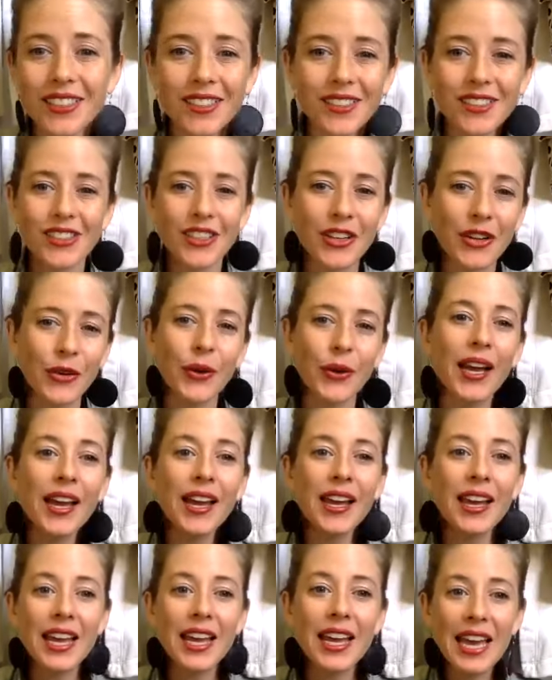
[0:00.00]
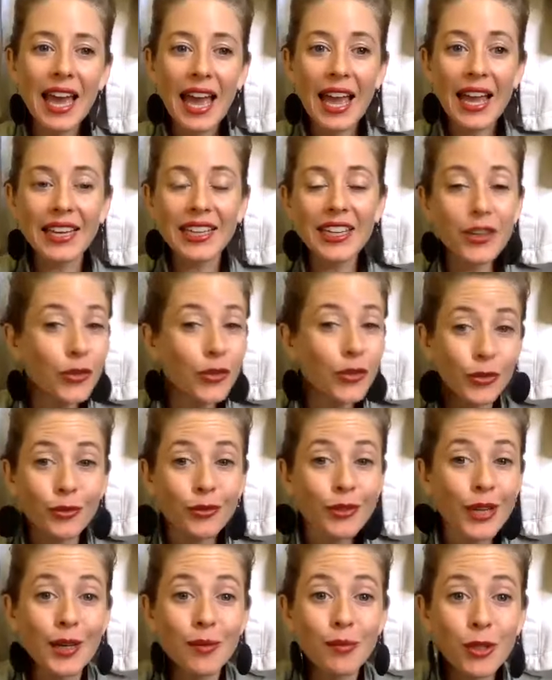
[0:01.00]
So any
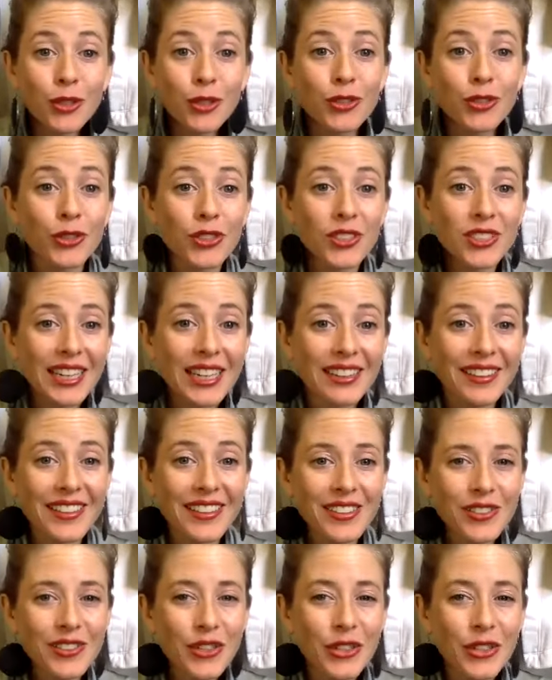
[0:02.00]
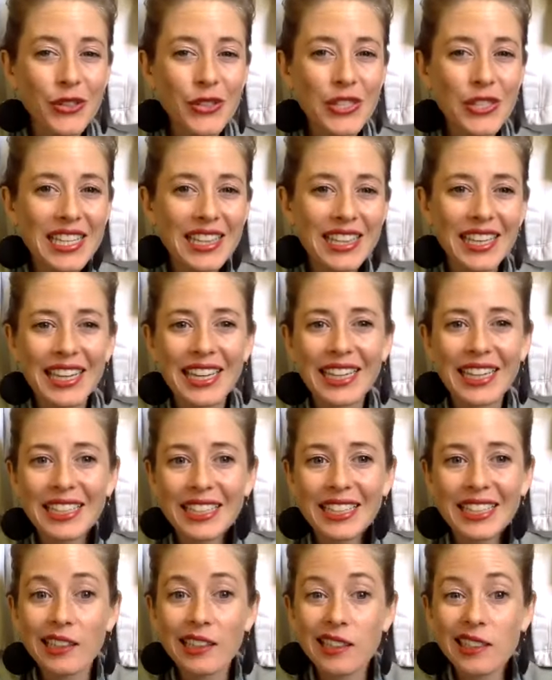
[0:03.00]
great personal stylist knows that they
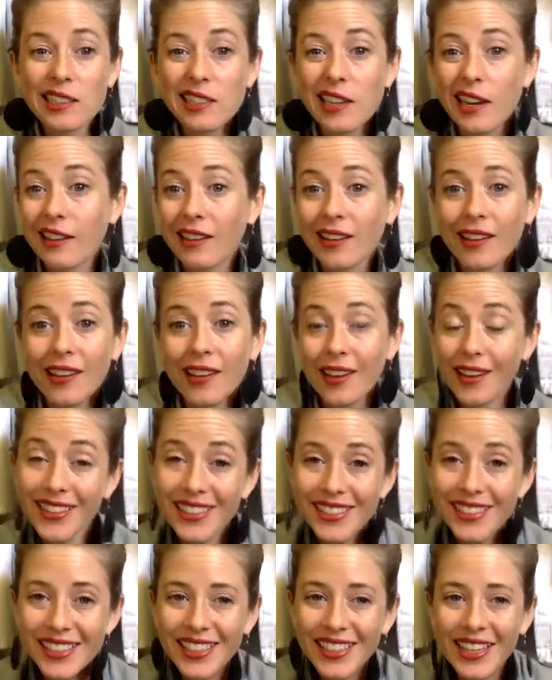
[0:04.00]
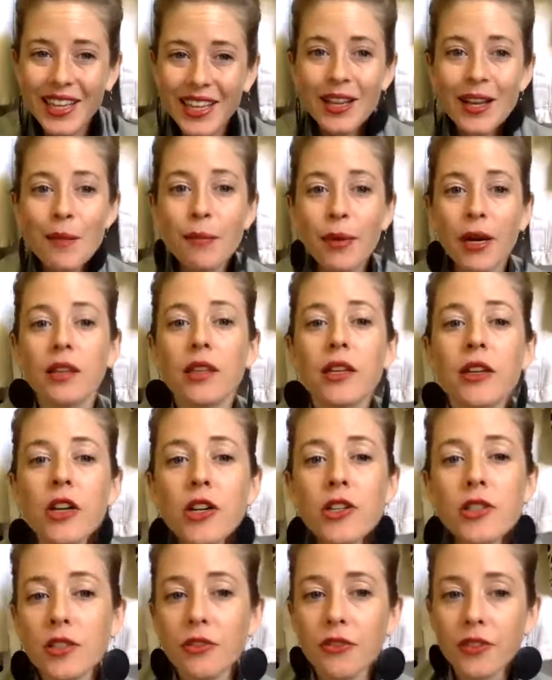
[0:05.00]
need a styling kit, but there are
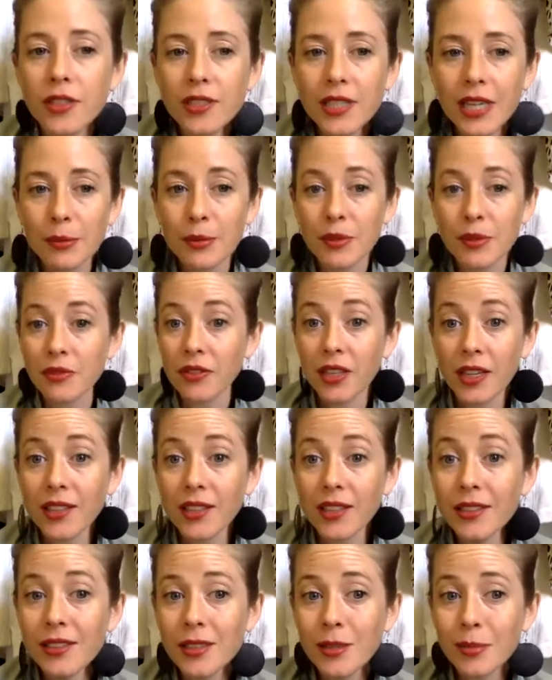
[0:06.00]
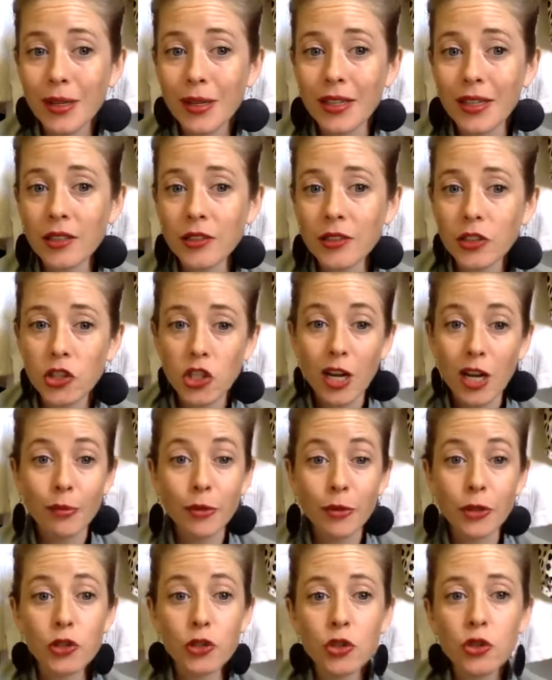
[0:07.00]
different types of kits depending on the job
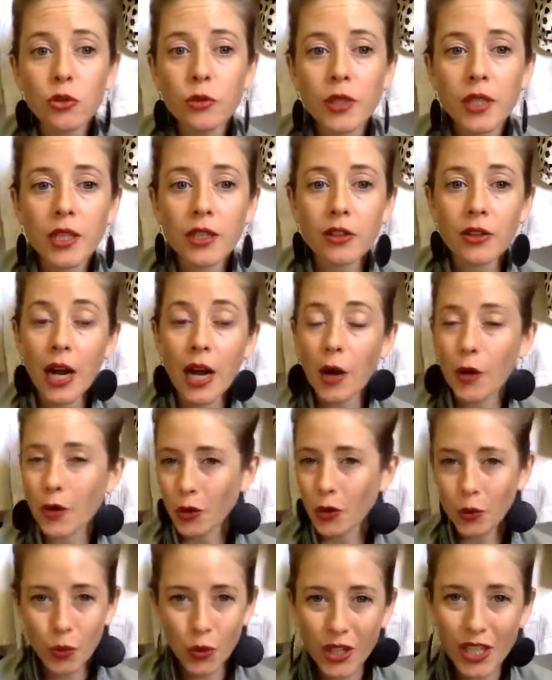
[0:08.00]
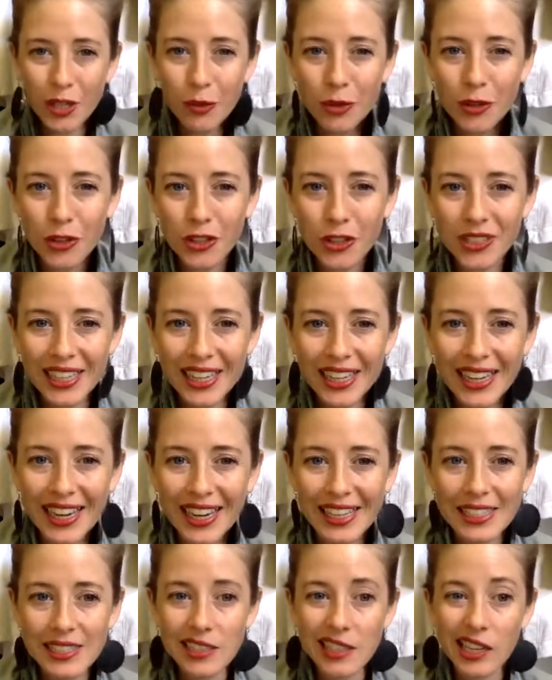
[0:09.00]
you're doing or how you're working with your
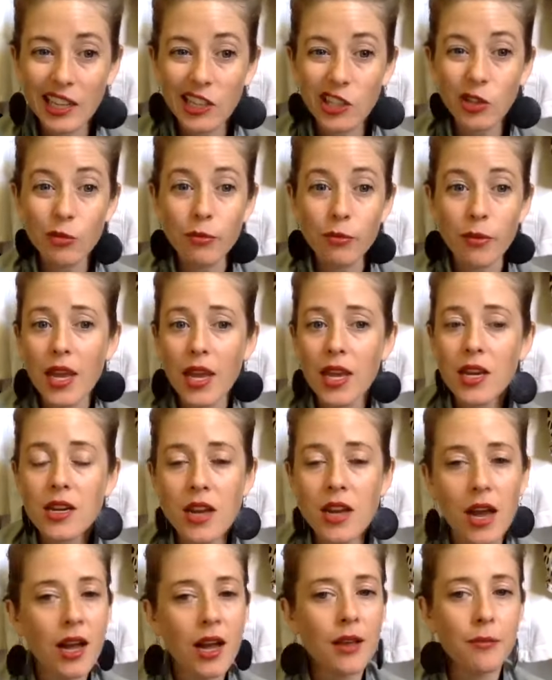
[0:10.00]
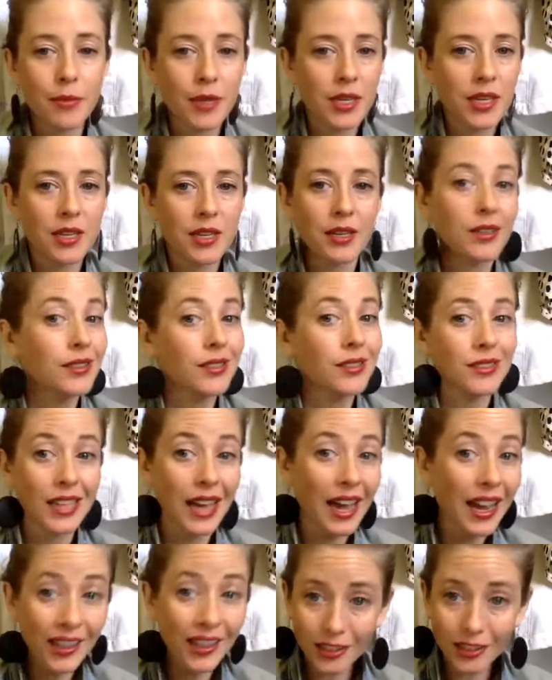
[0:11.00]
clients, and you may not be
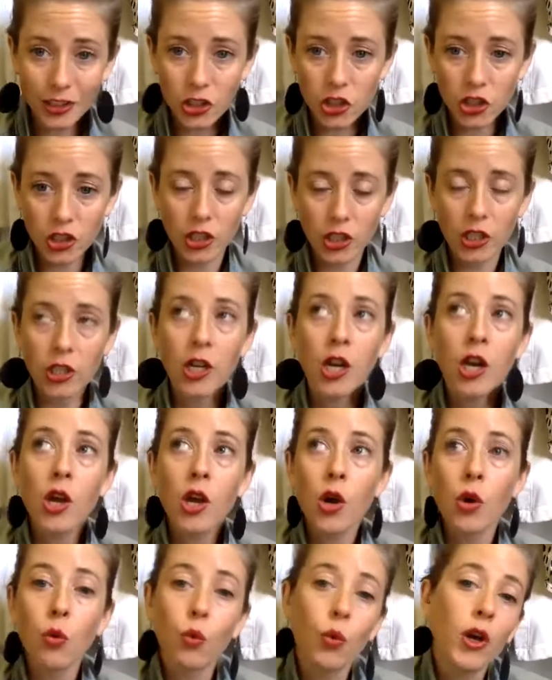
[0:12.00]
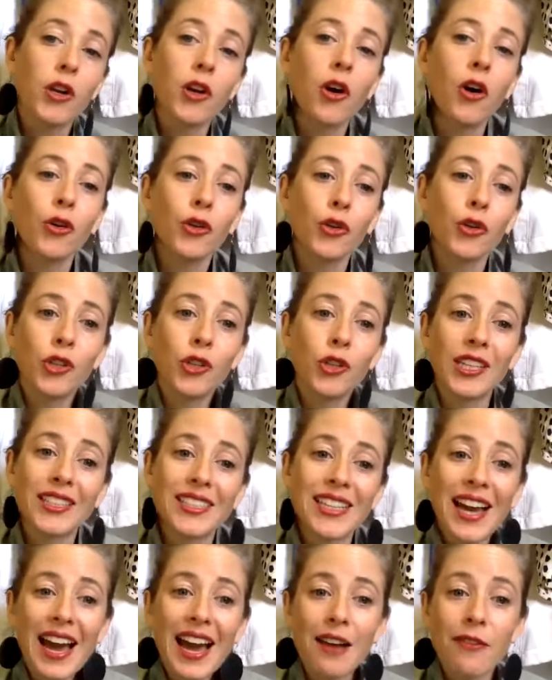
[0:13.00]
exactly sure what all you need to
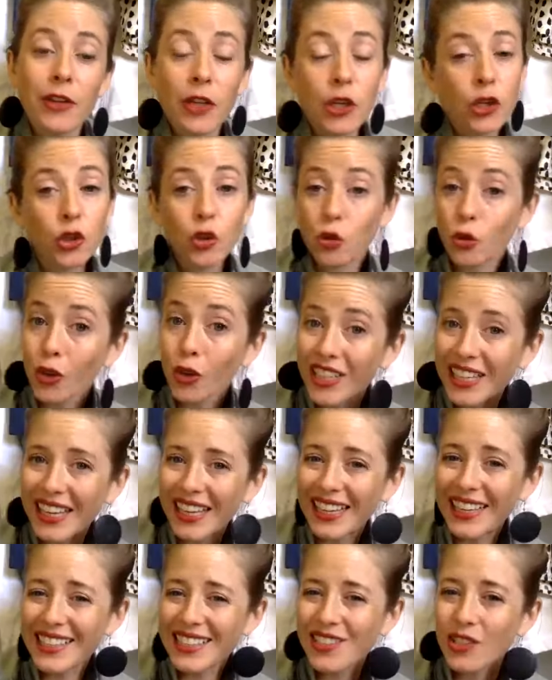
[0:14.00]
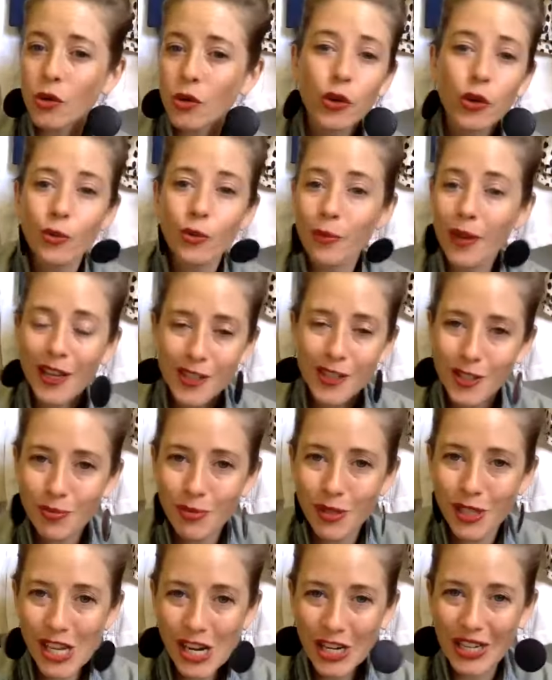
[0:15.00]
have in your kit, or you may just
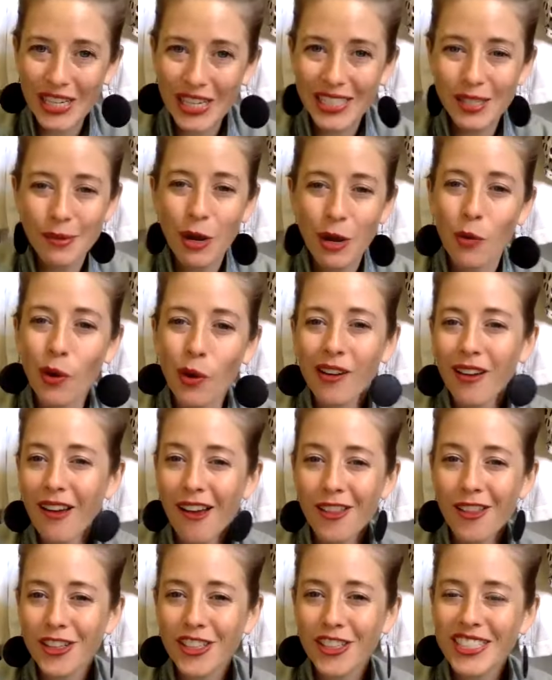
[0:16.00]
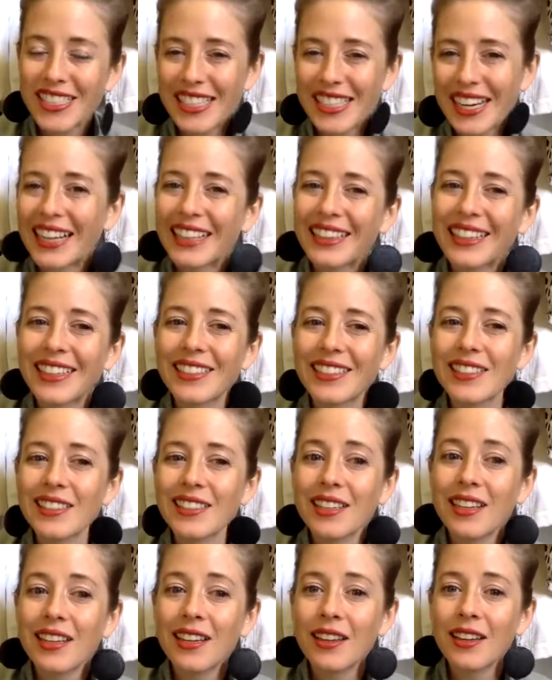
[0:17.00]
be curious about what other stylists
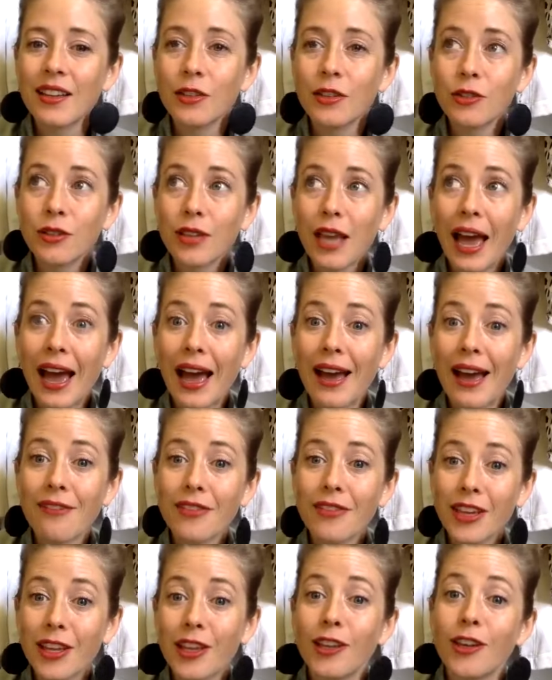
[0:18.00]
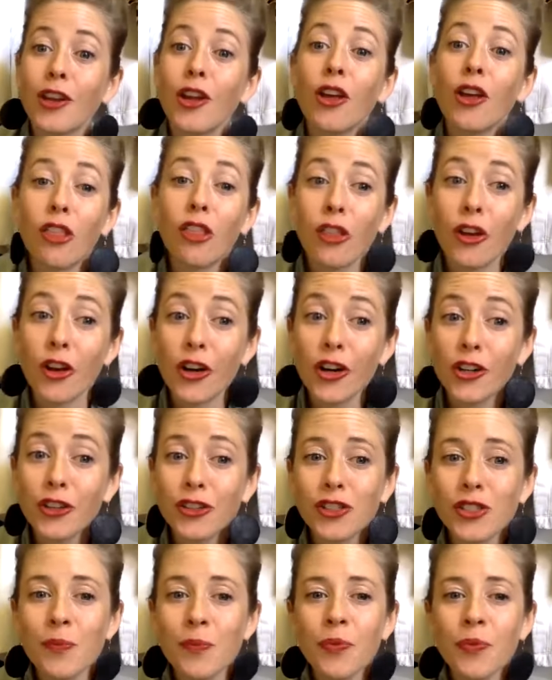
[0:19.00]
have in
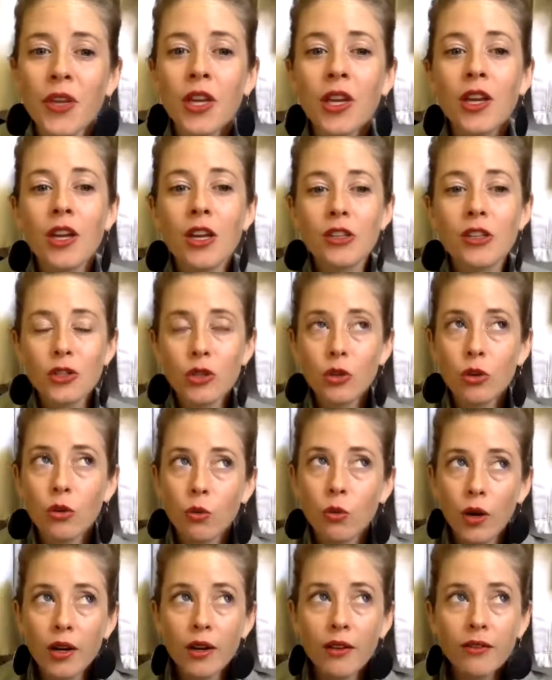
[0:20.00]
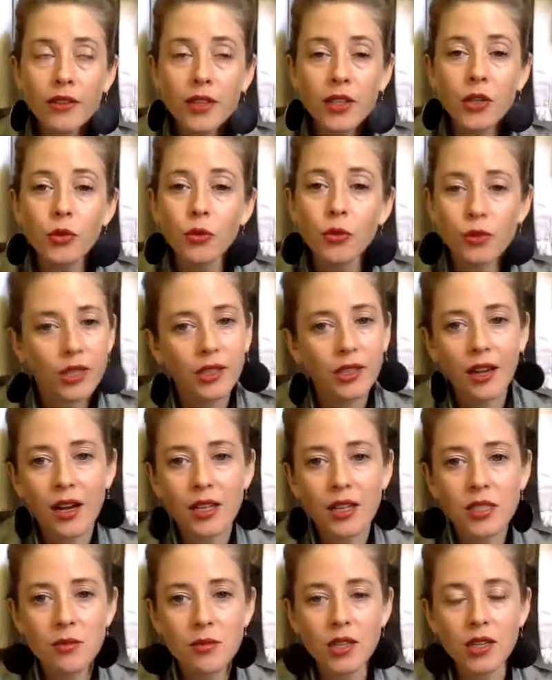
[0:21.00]
theirs. So one of the really
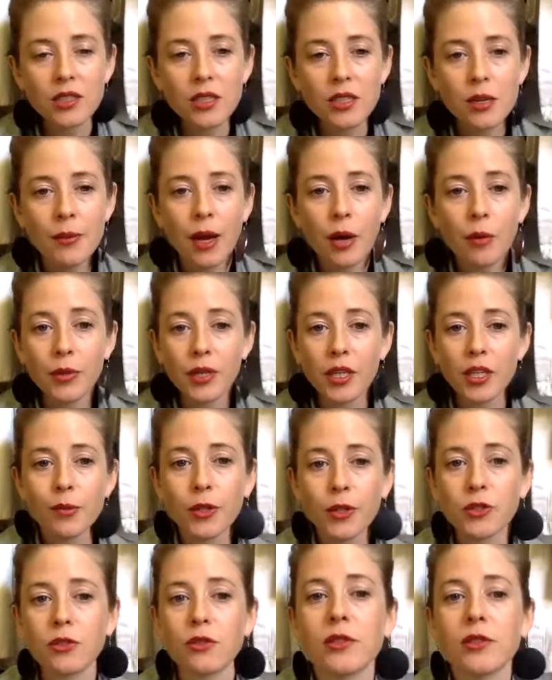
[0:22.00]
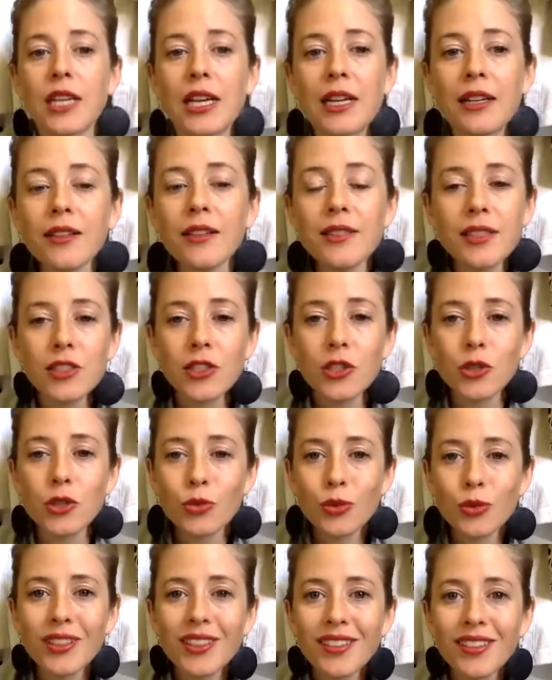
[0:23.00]
awesome things about being a personal stylist is there's
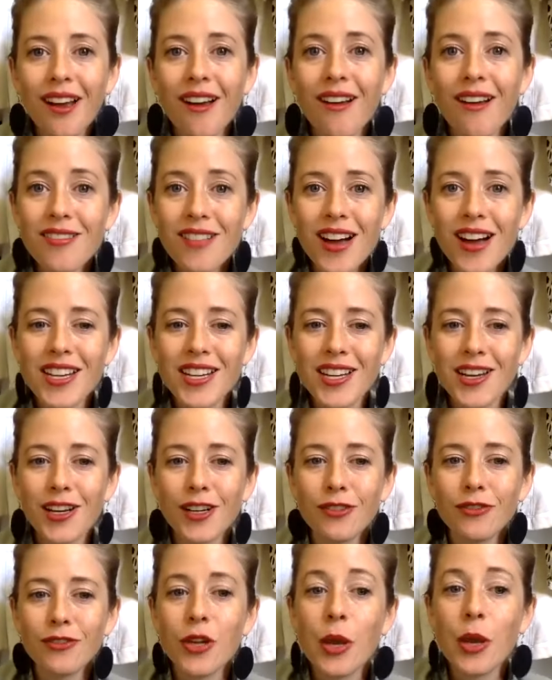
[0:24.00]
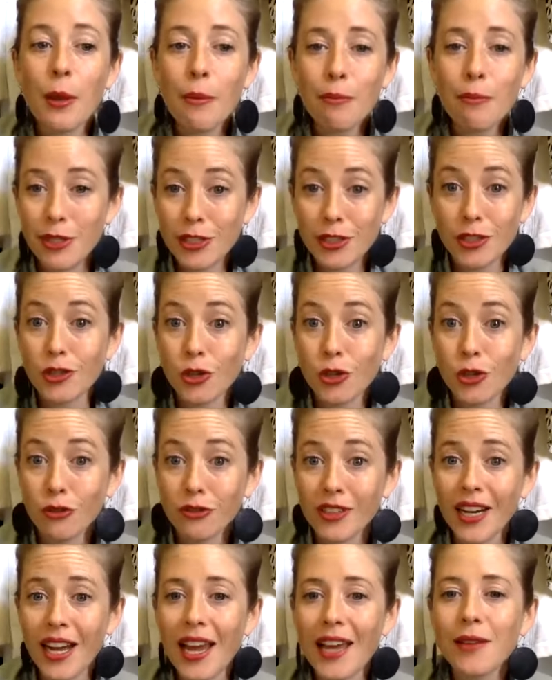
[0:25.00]
really not a lot of business
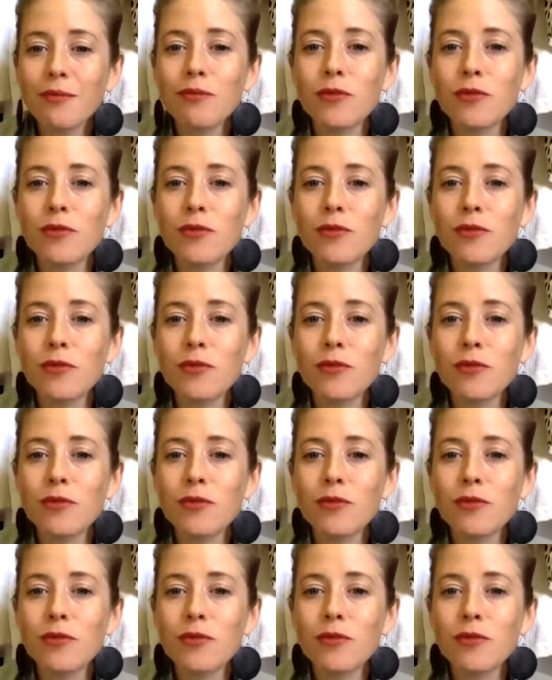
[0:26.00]
overhead.